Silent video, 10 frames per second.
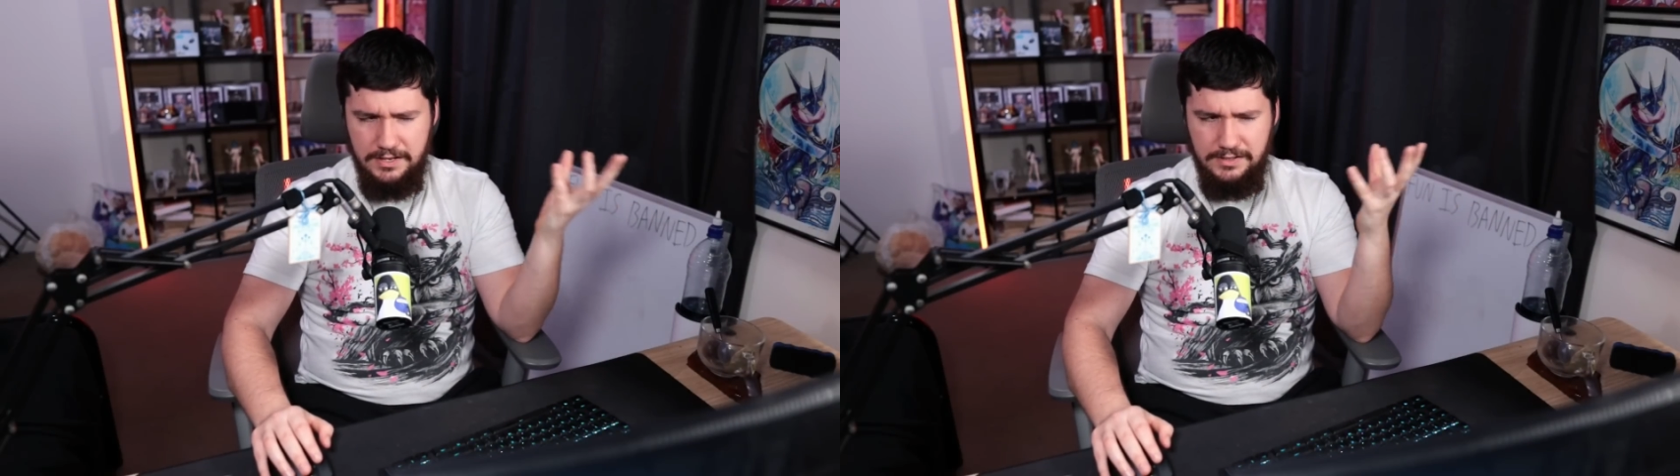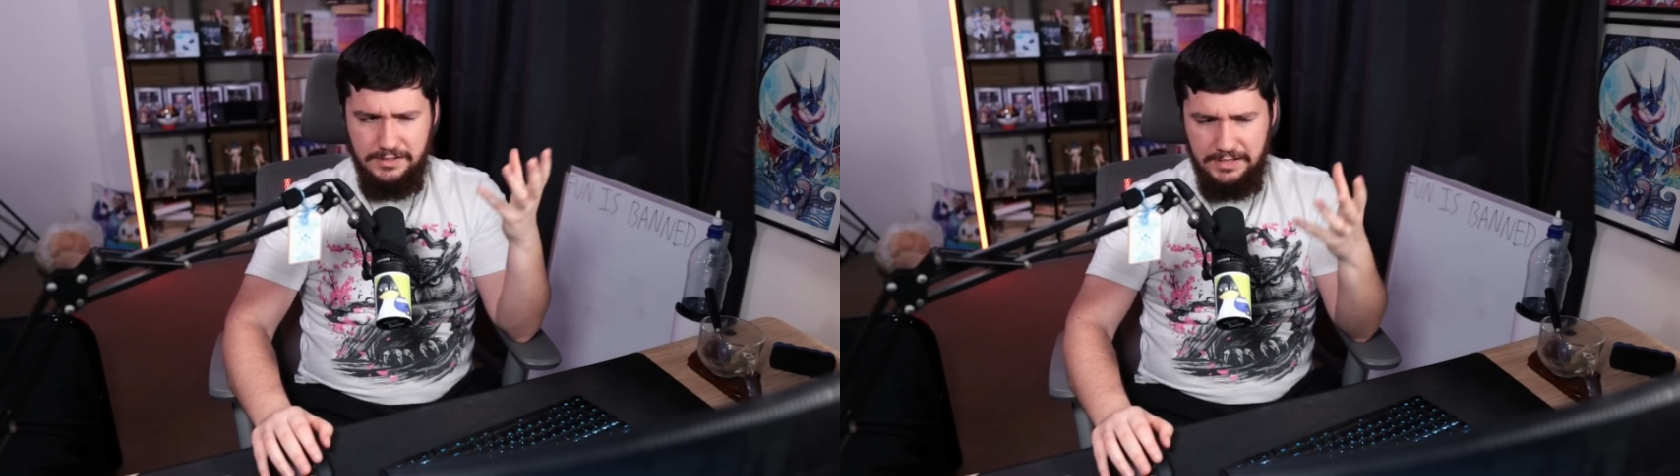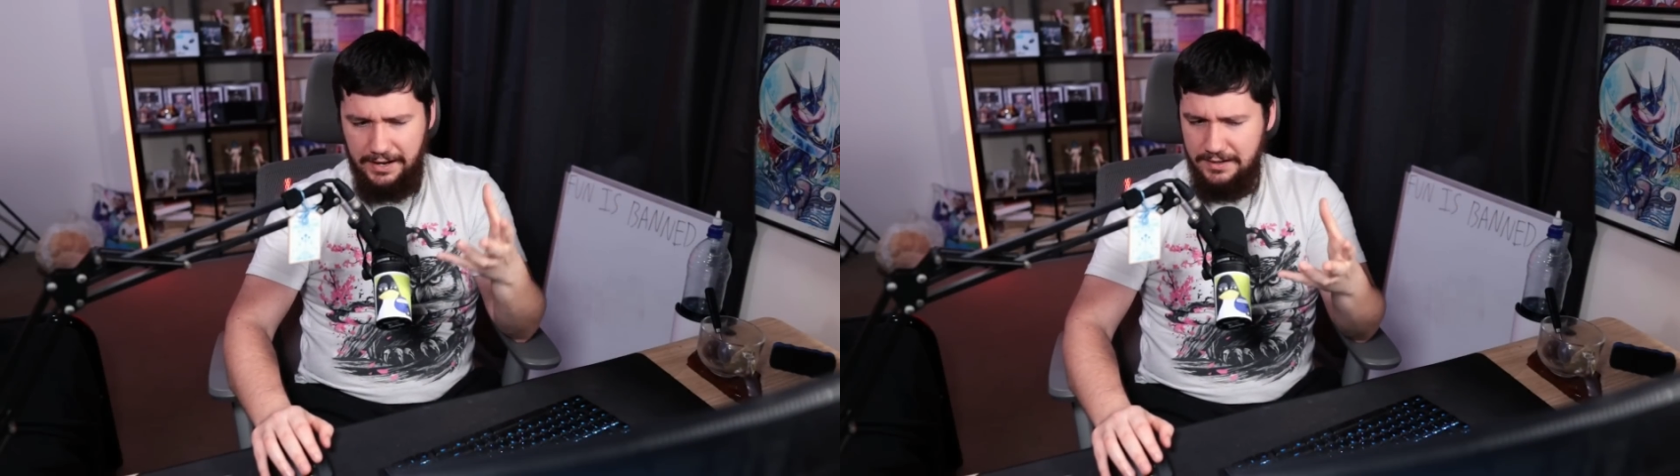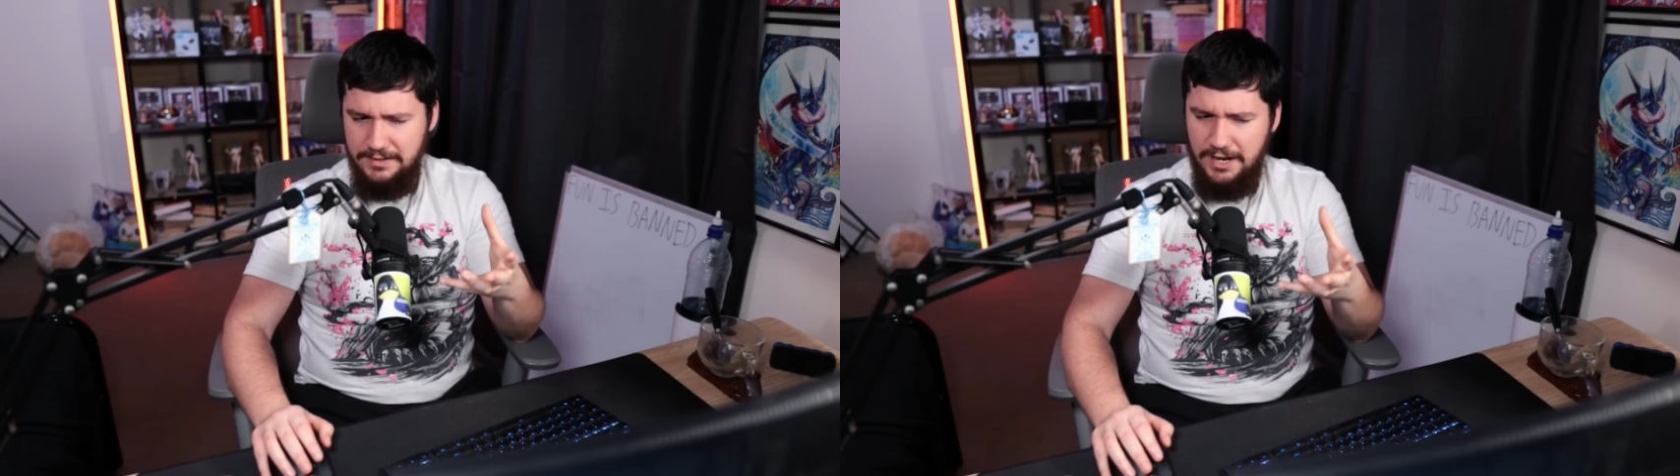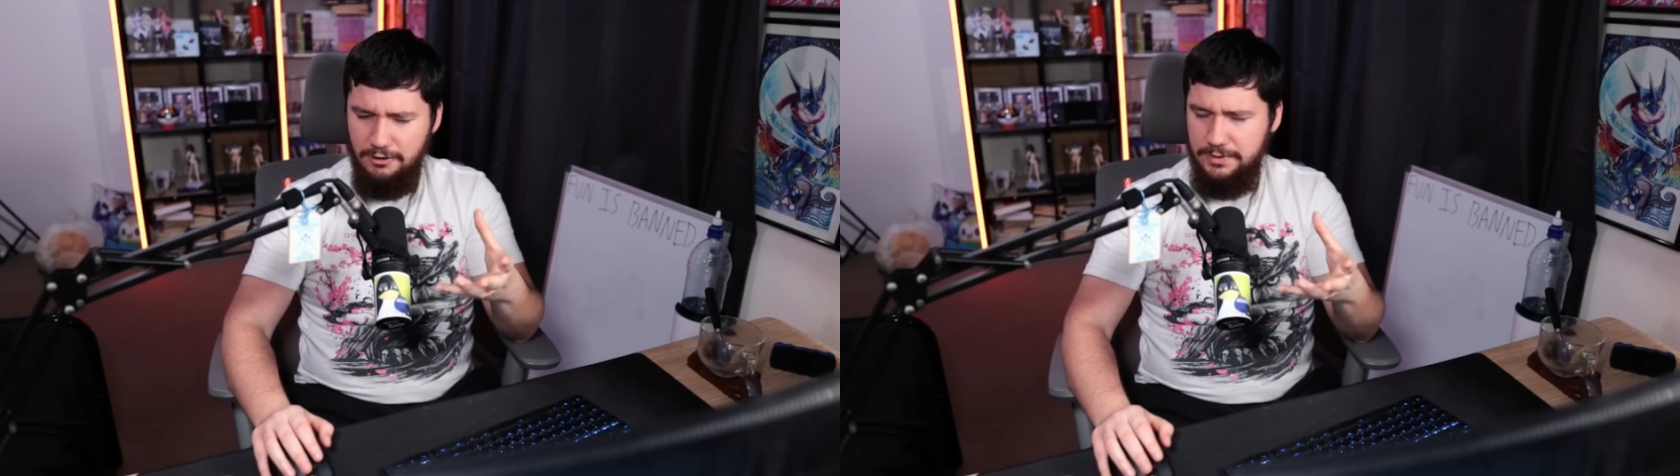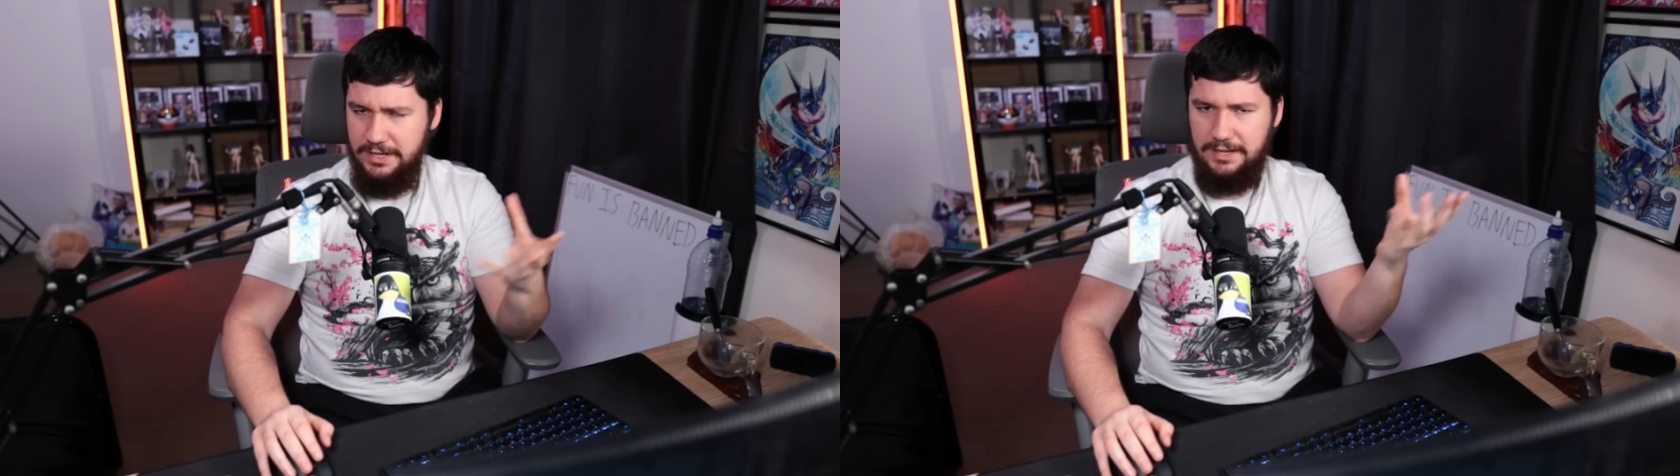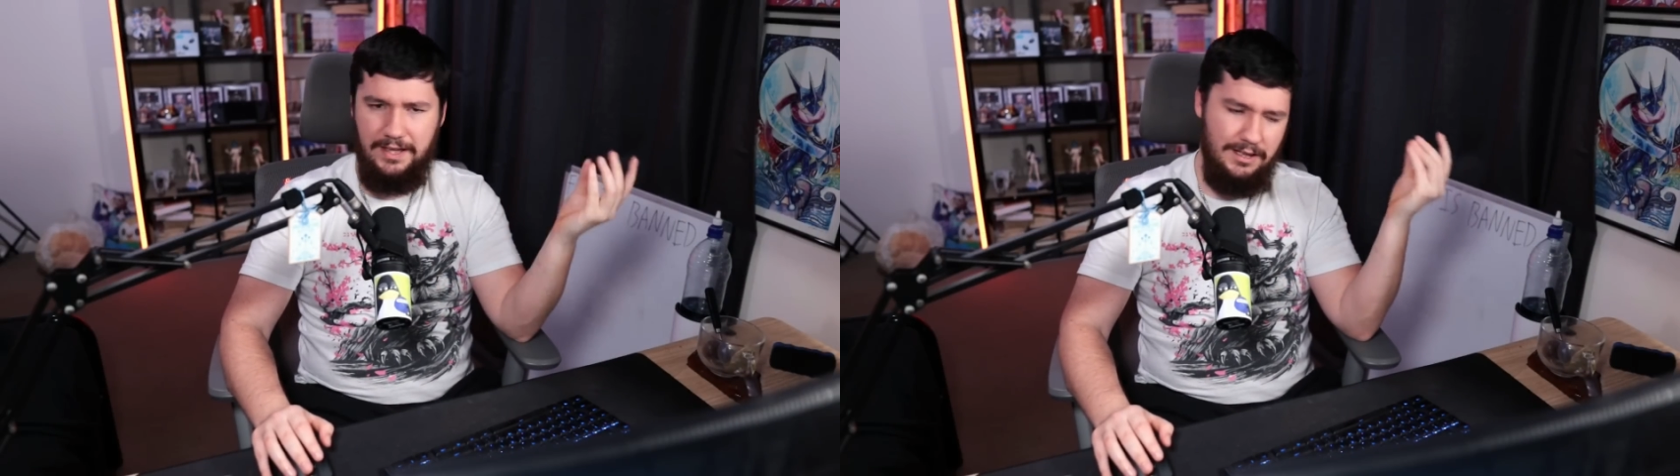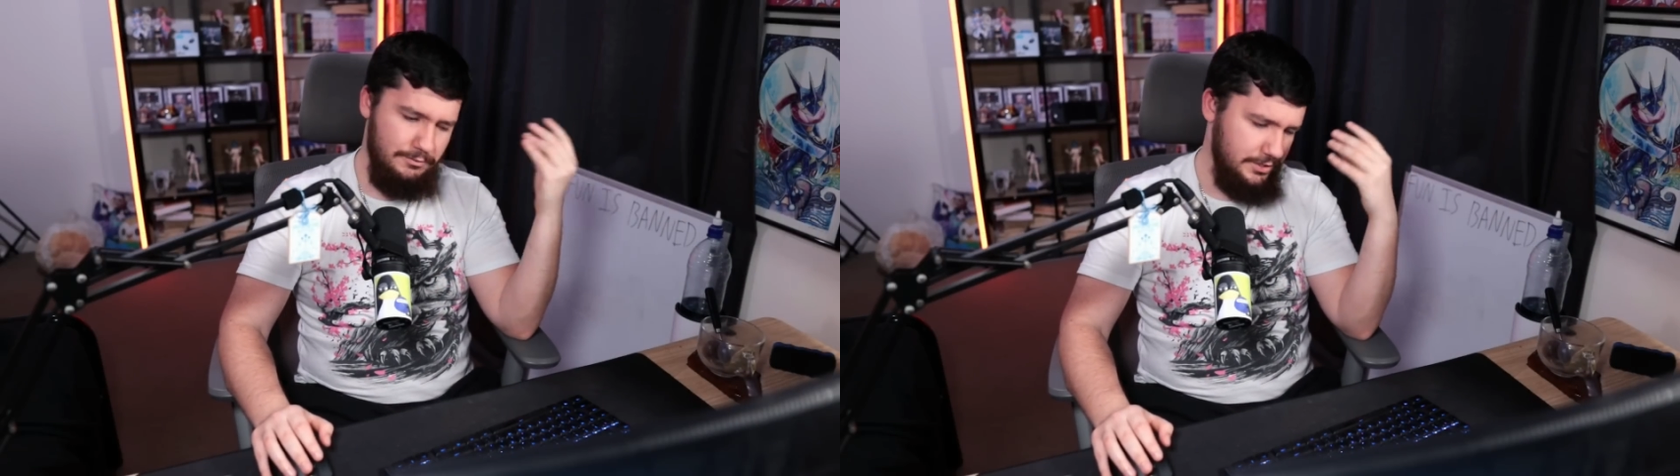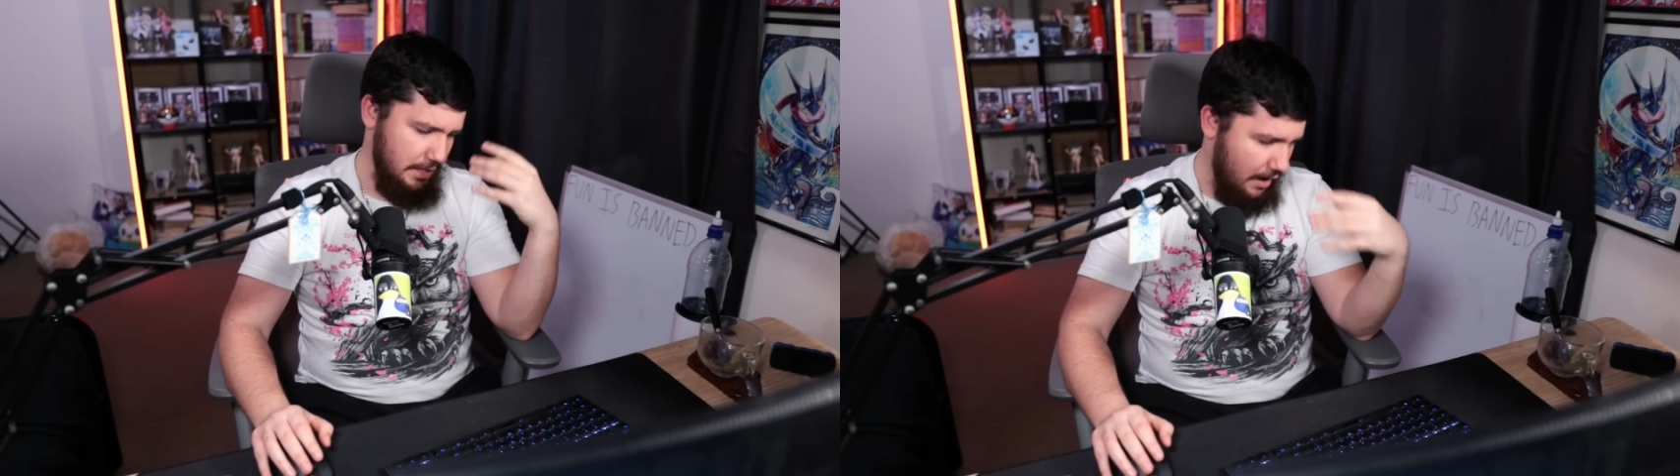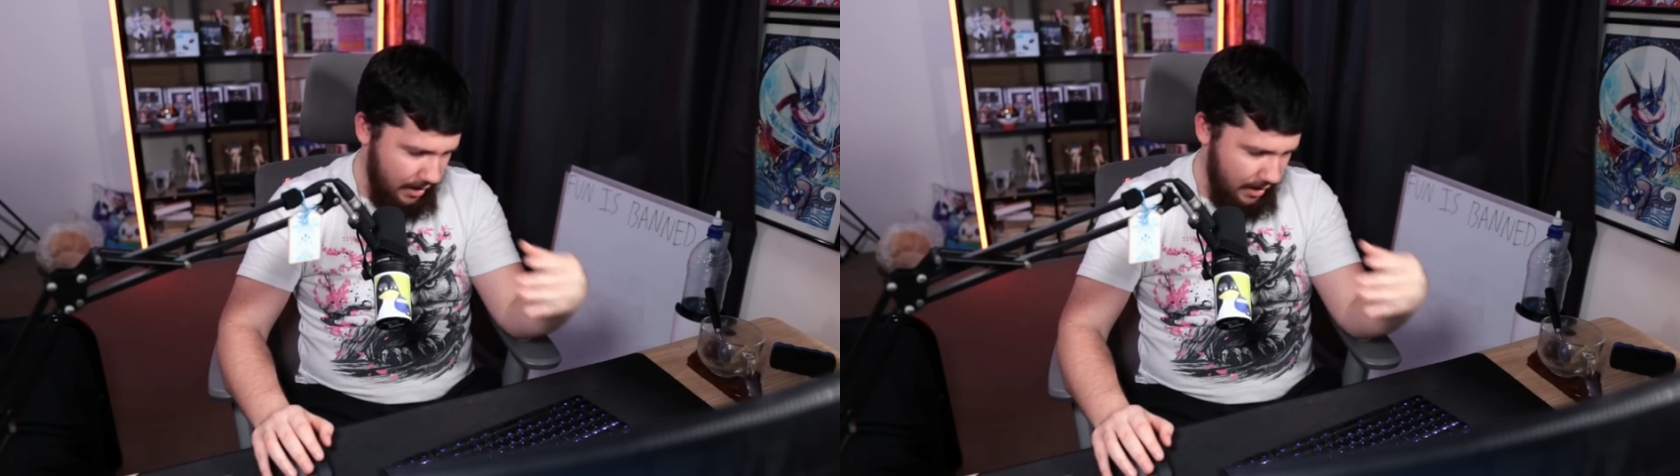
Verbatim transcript: secondary accounts,